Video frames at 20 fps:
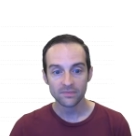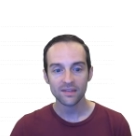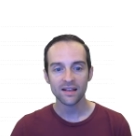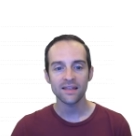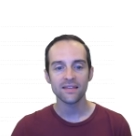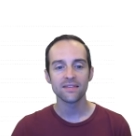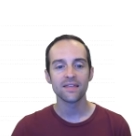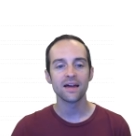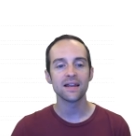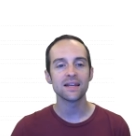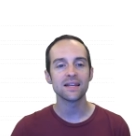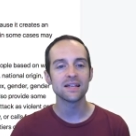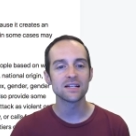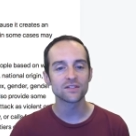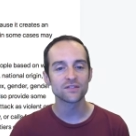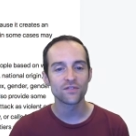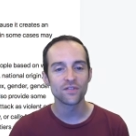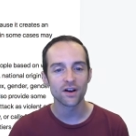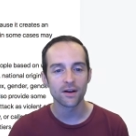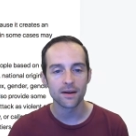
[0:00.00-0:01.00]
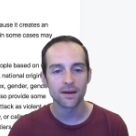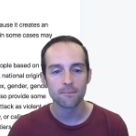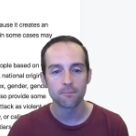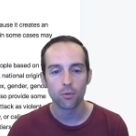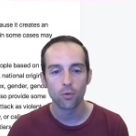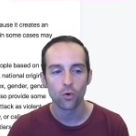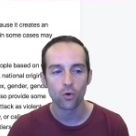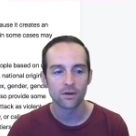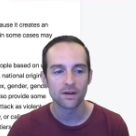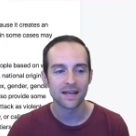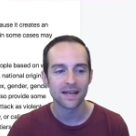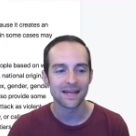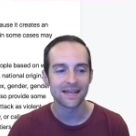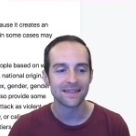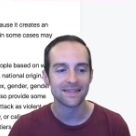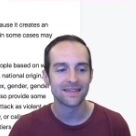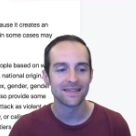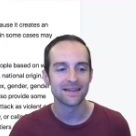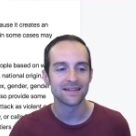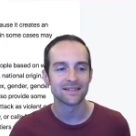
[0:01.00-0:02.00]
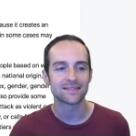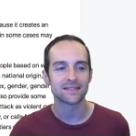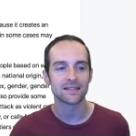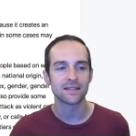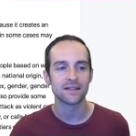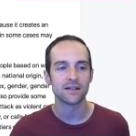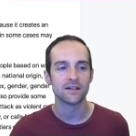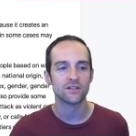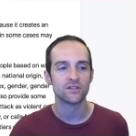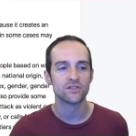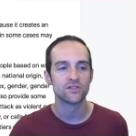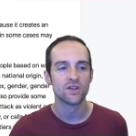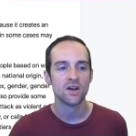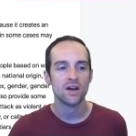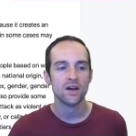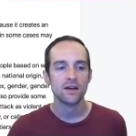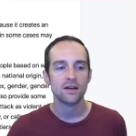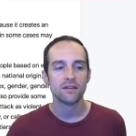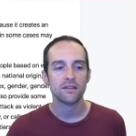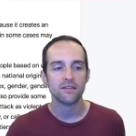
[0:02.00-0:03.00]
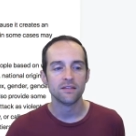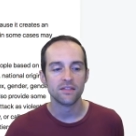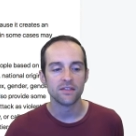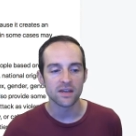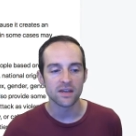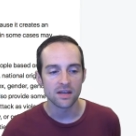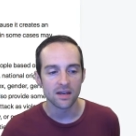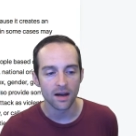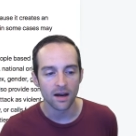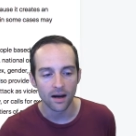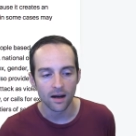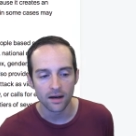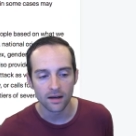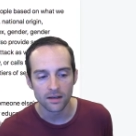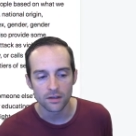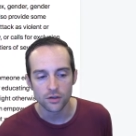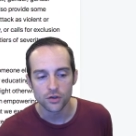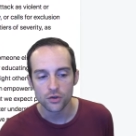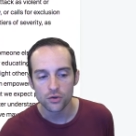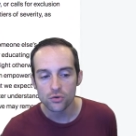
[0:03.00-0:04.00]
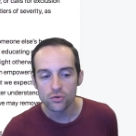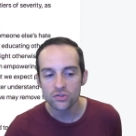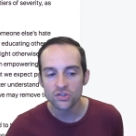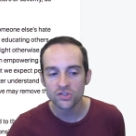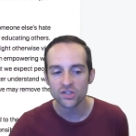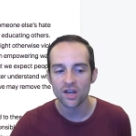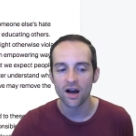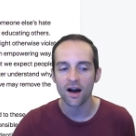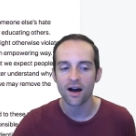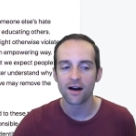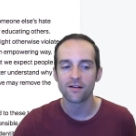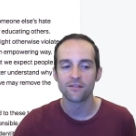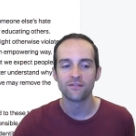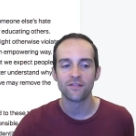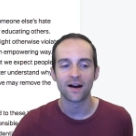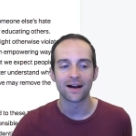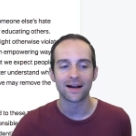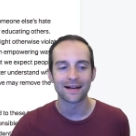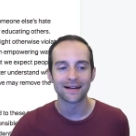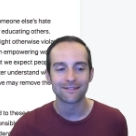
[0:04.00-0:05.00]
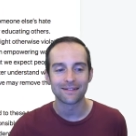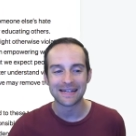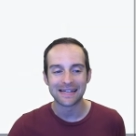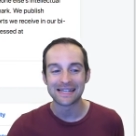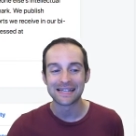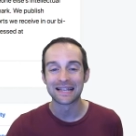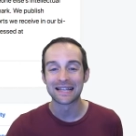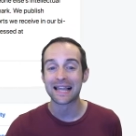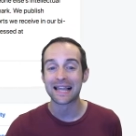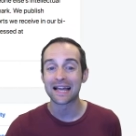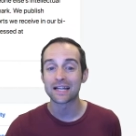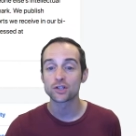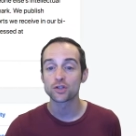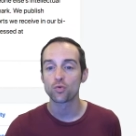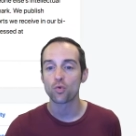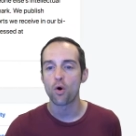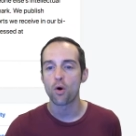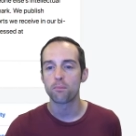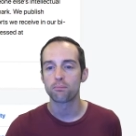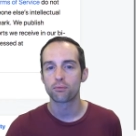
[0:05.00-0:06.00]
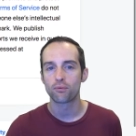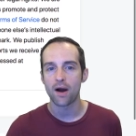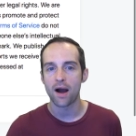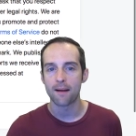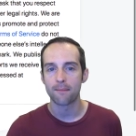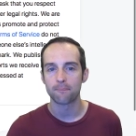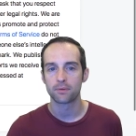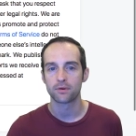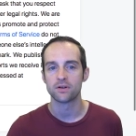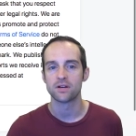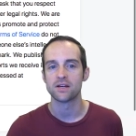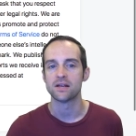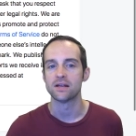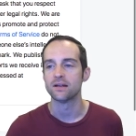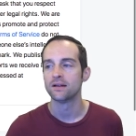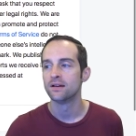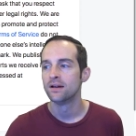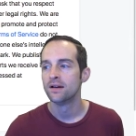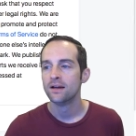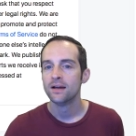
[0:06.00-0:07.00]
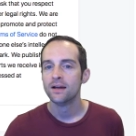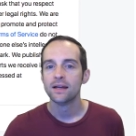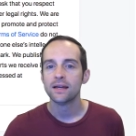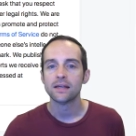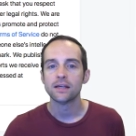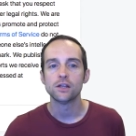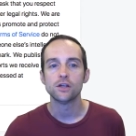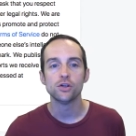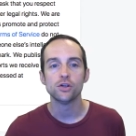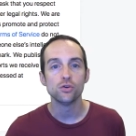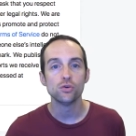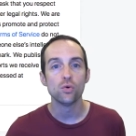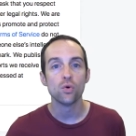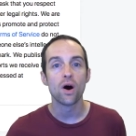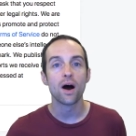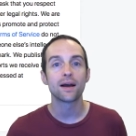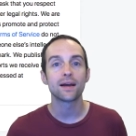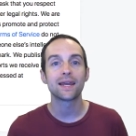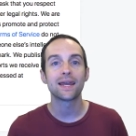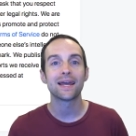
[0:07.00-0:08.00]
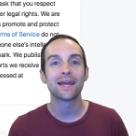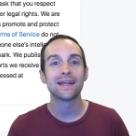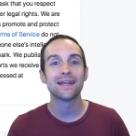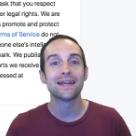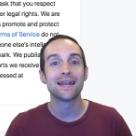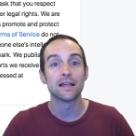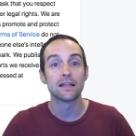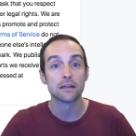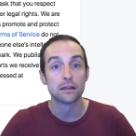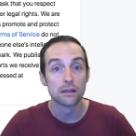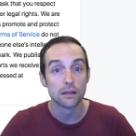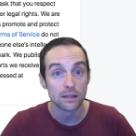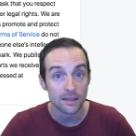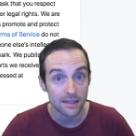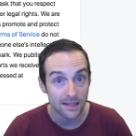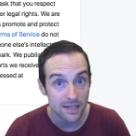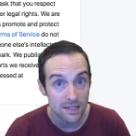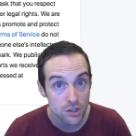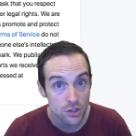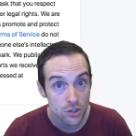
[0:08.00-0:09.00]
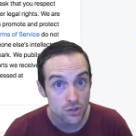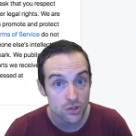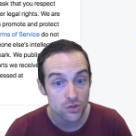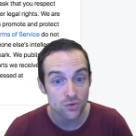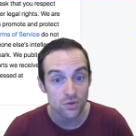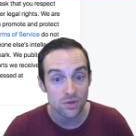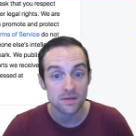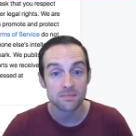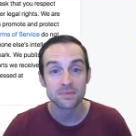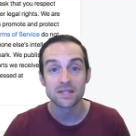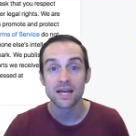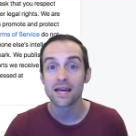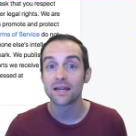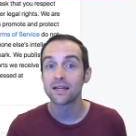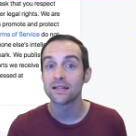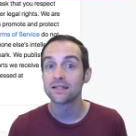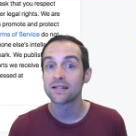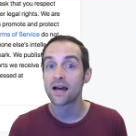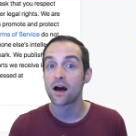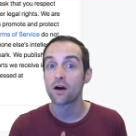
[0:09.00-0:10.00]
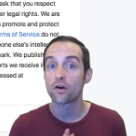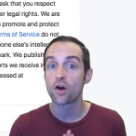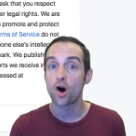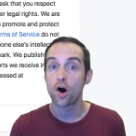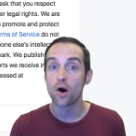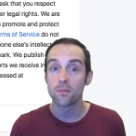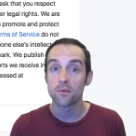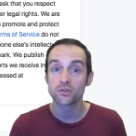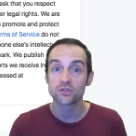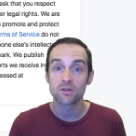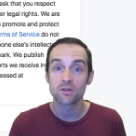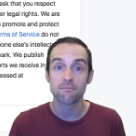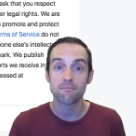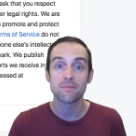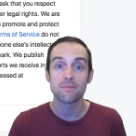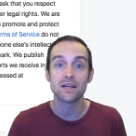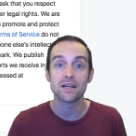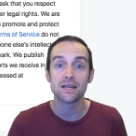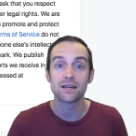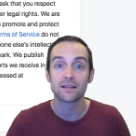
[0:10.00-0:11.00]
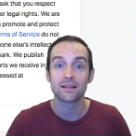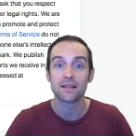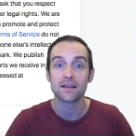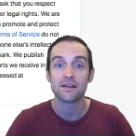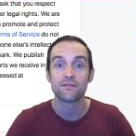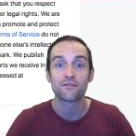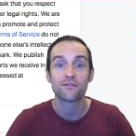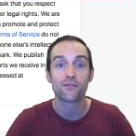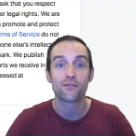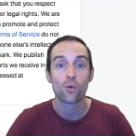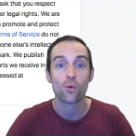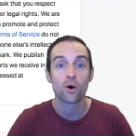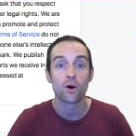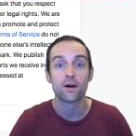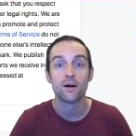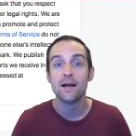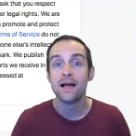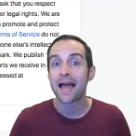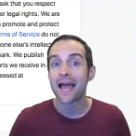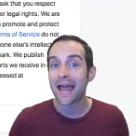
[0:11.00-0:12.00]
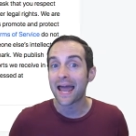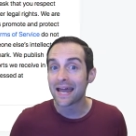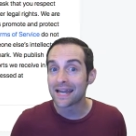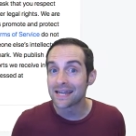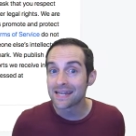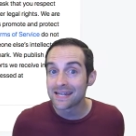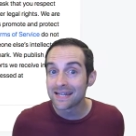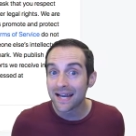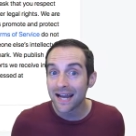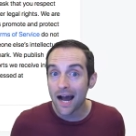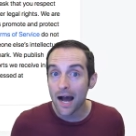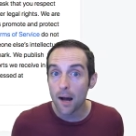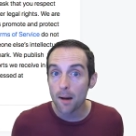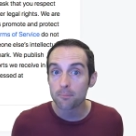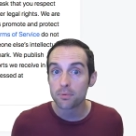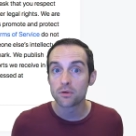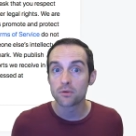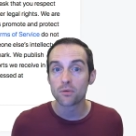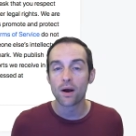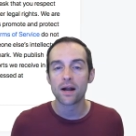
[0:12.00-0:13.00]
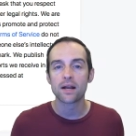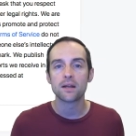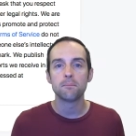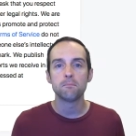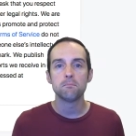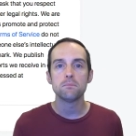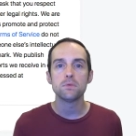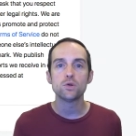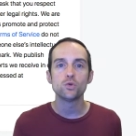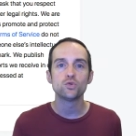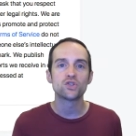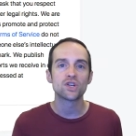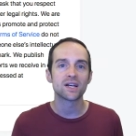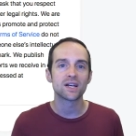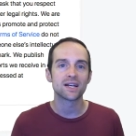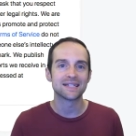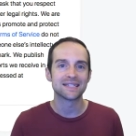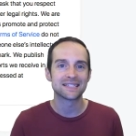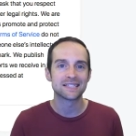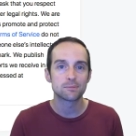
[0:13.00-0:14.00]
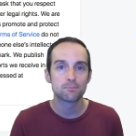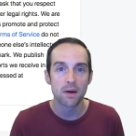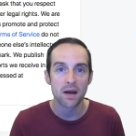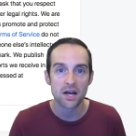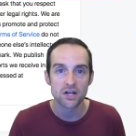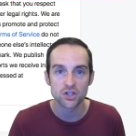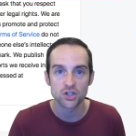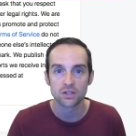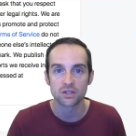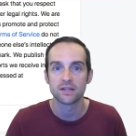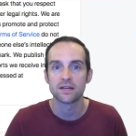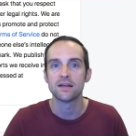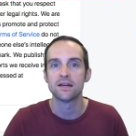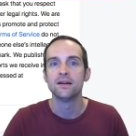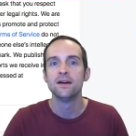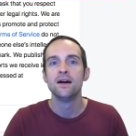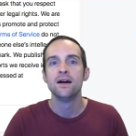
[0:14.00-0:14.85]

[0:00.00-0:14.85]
that is very important in this is the uh, use of intellectual property. You uh, can get your stream taken down almost immediately for any copyrighted music, especially.